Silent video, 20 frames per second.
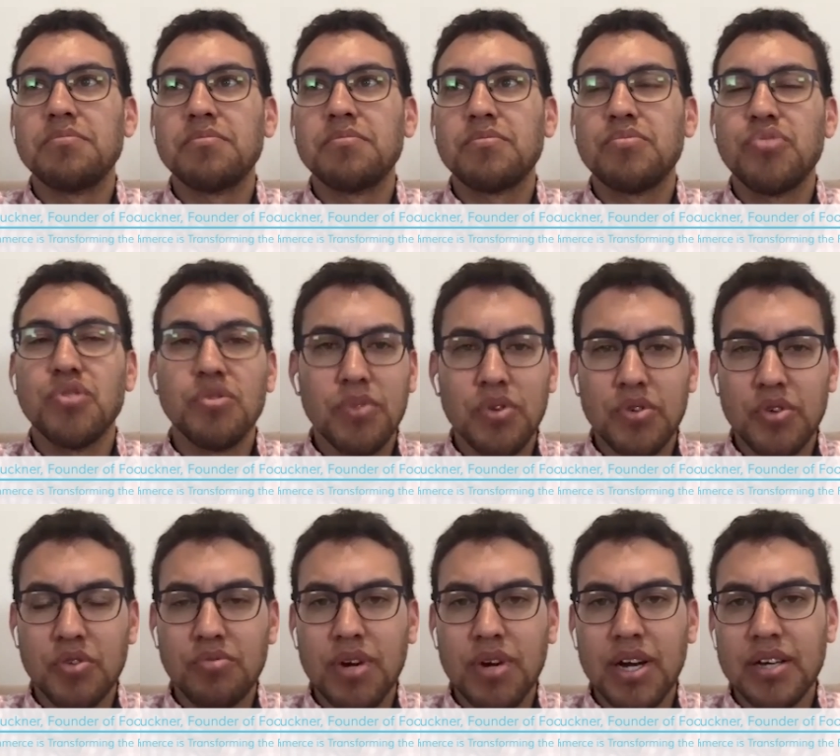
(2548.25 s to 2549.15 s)
promote
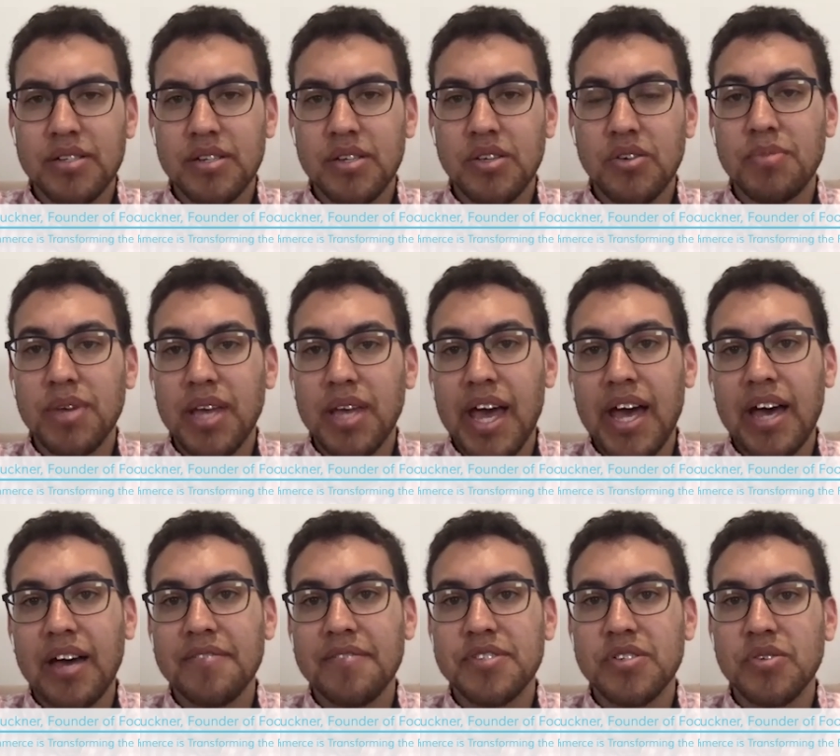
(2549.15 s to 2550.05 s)
your product on your
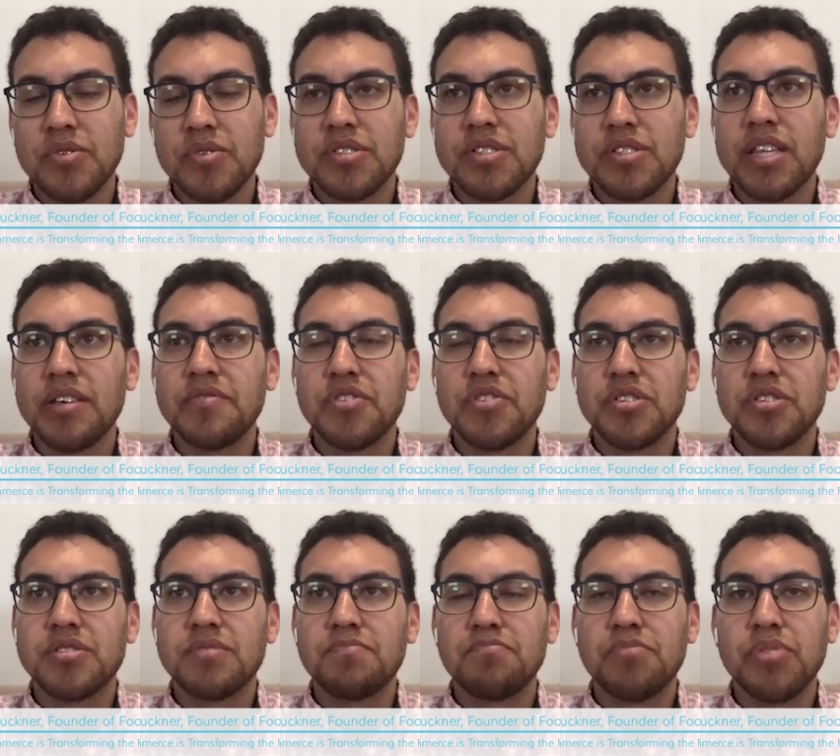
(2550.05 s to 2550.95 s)
behalf. So instead of
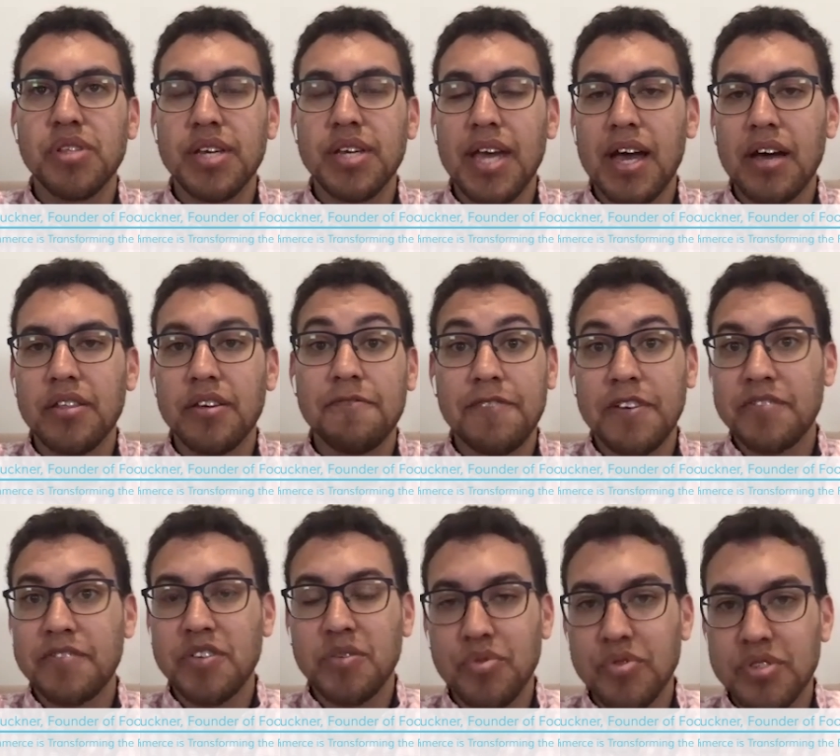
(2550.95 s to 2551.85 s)
just putting out a
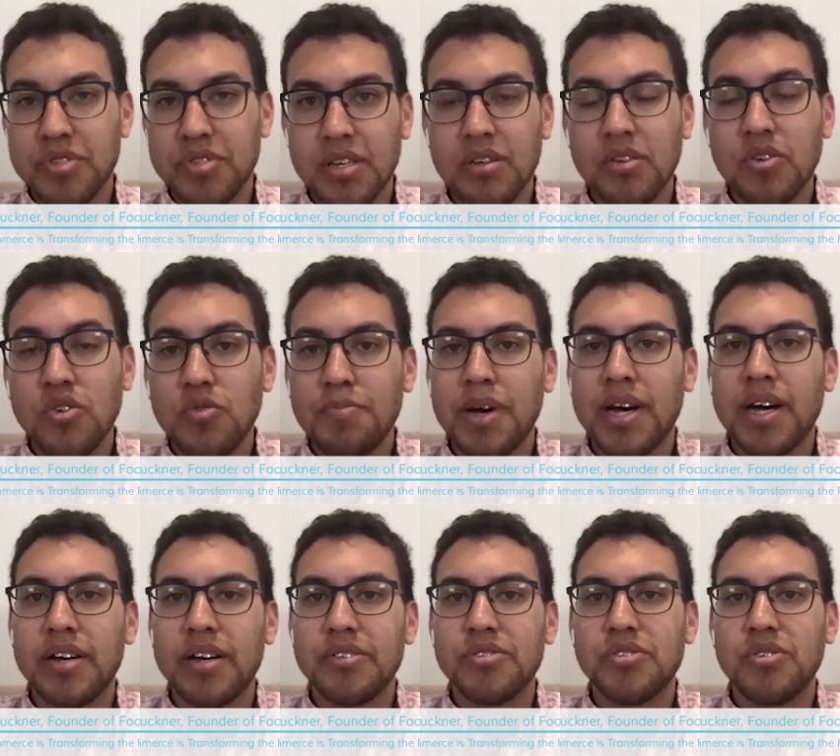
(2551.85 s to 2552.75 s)
50%
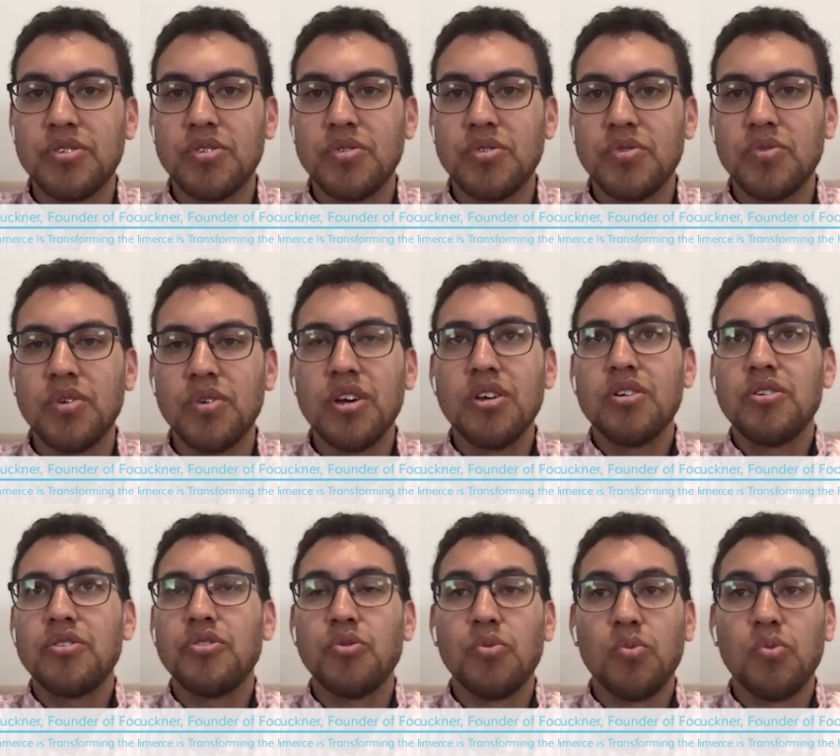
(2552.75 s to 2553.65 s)
coupon to
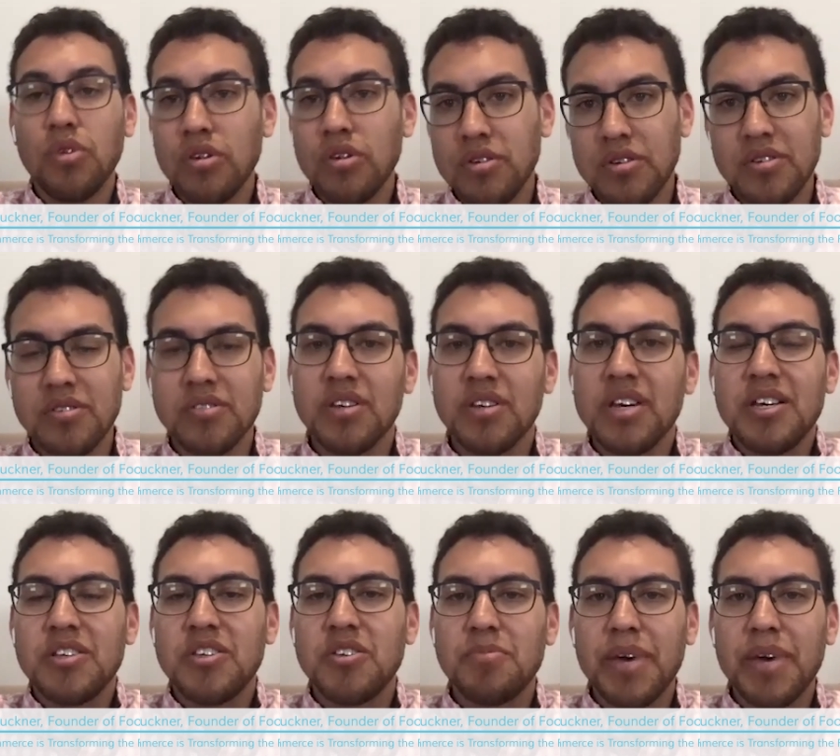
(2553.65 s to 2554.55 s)
the world,
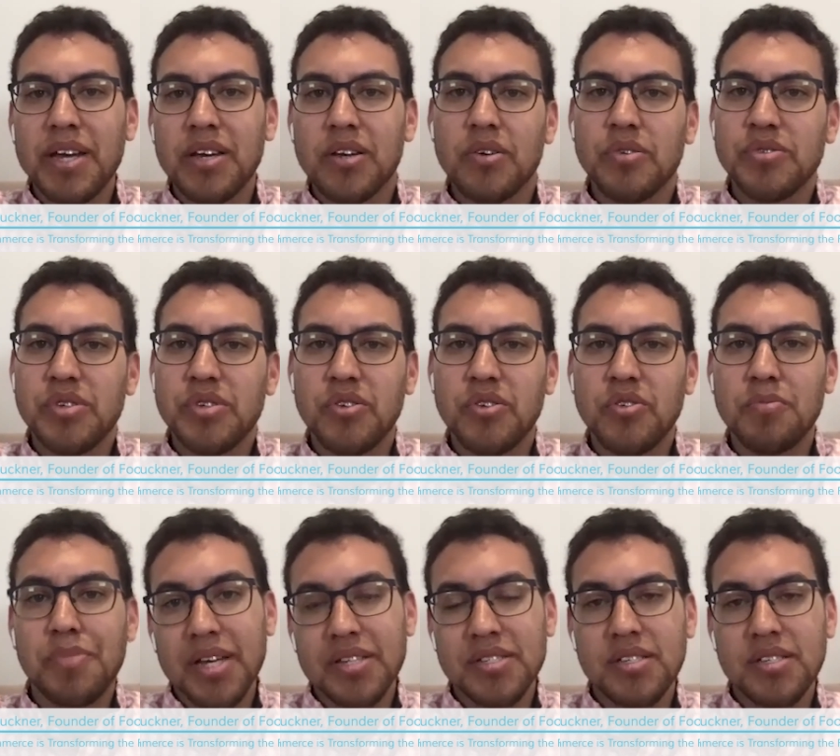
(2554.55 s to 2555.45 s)
you might go to your
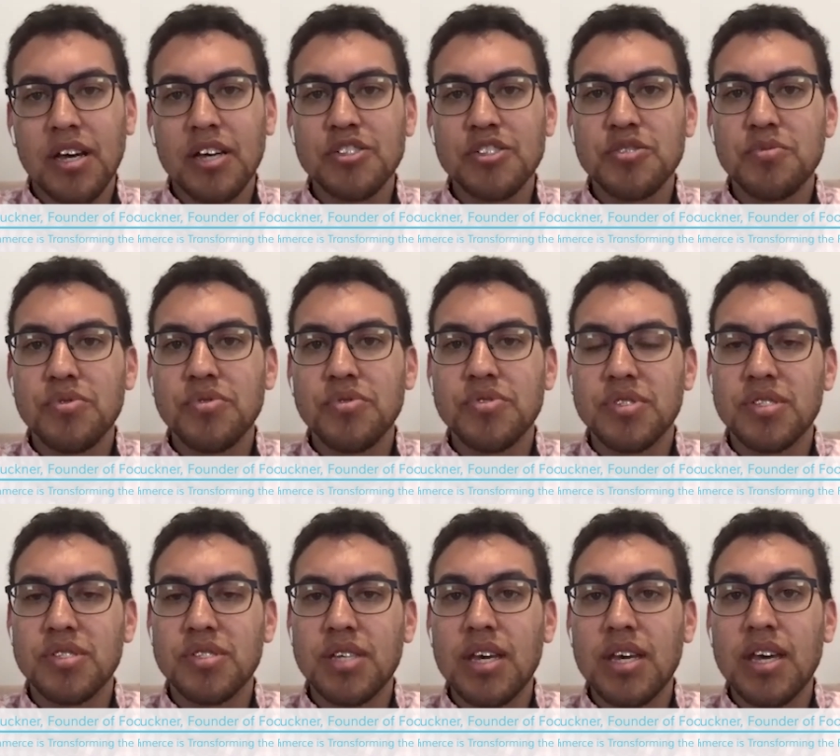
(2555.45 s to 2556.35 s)
best customers and
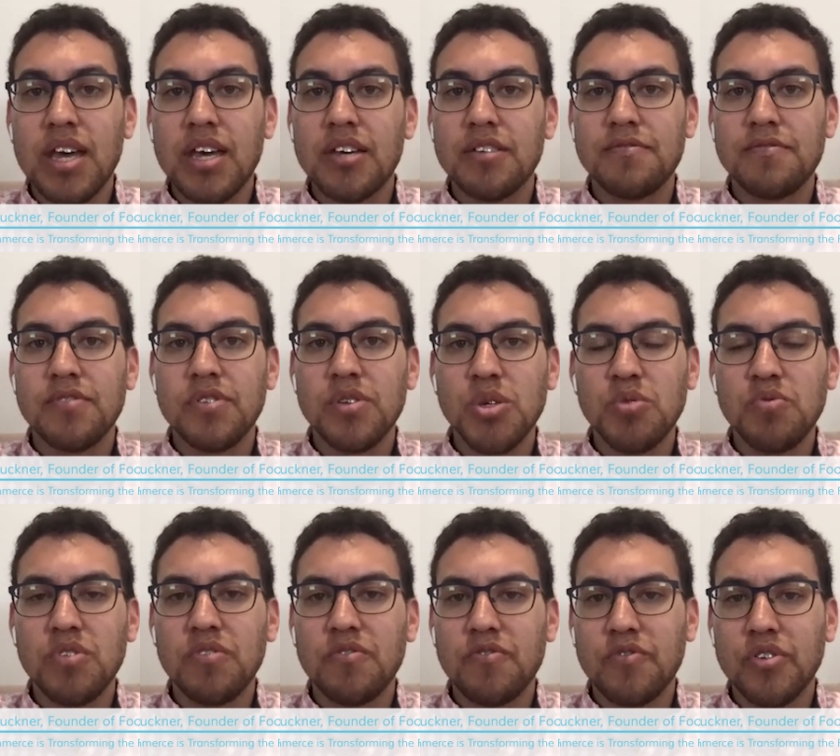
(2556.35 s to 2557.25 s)
say, hey, if you
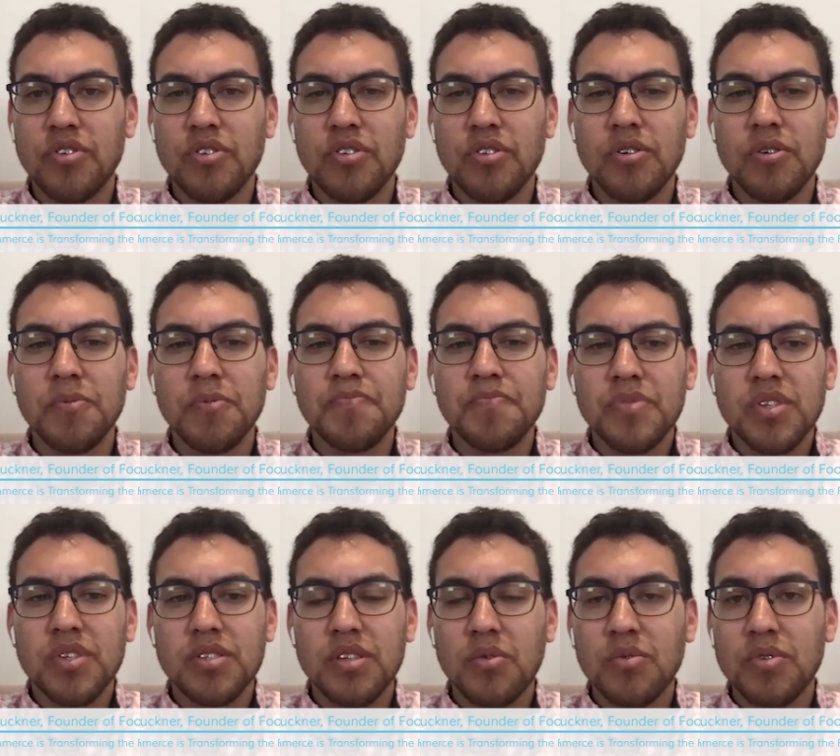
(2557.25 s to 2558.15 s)
refer
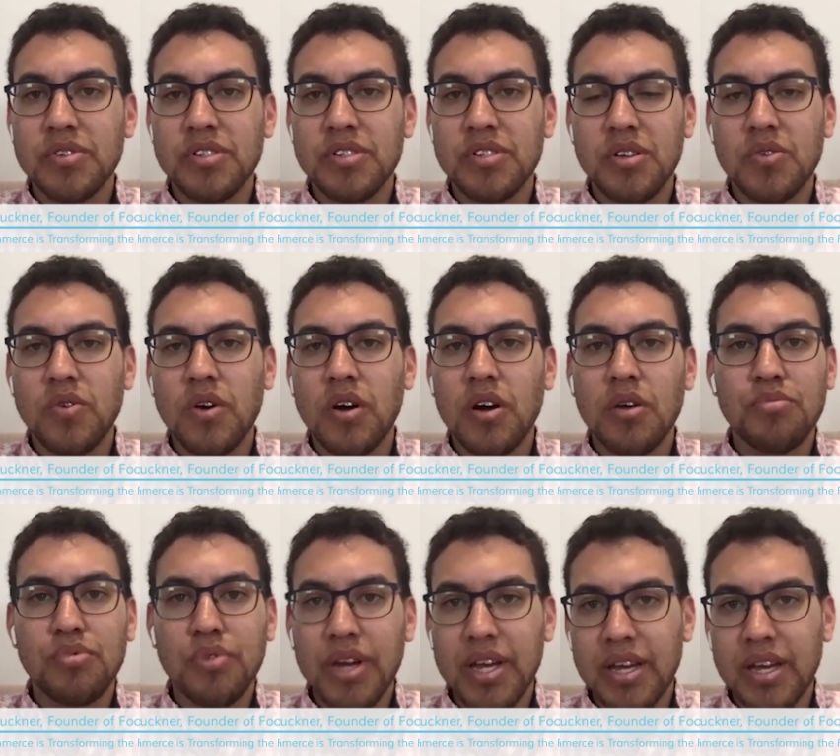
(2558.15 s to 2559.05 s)
someone to our
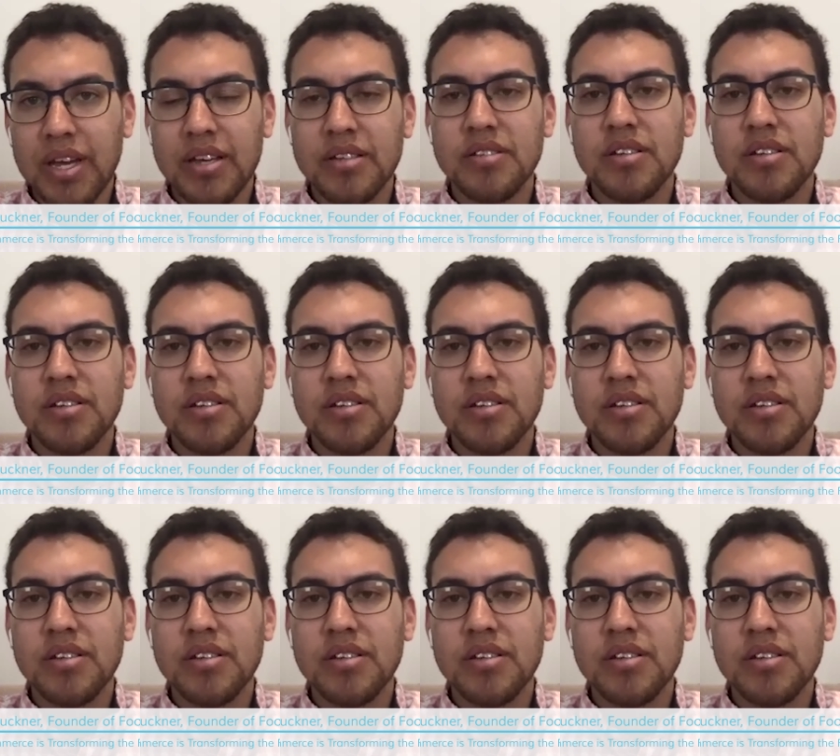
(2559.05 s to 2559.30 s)
brand,